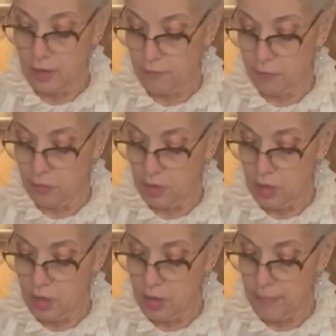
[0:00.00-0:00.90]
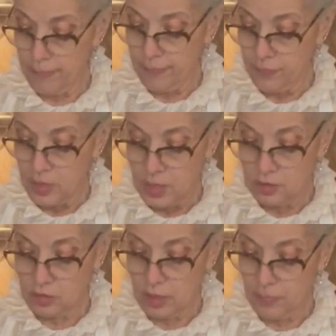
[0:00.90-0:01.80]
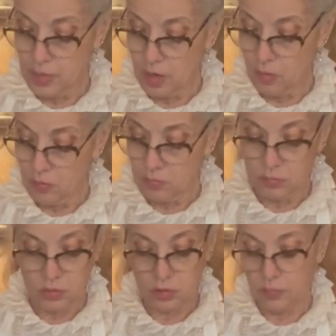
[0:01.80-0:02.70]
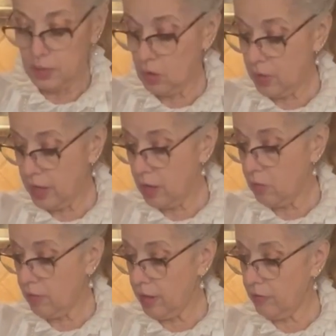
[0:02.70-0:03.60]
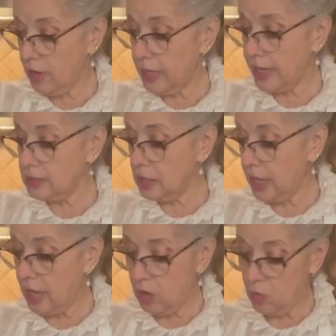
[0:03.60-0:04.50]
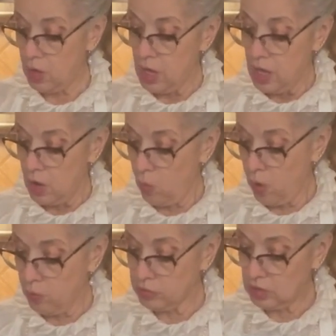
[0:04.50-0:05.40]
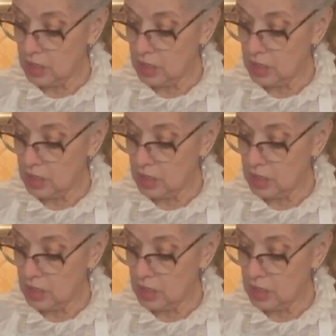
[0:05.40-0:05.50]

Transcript: it for them. Just let me know. Just let me know how they liked it, what was the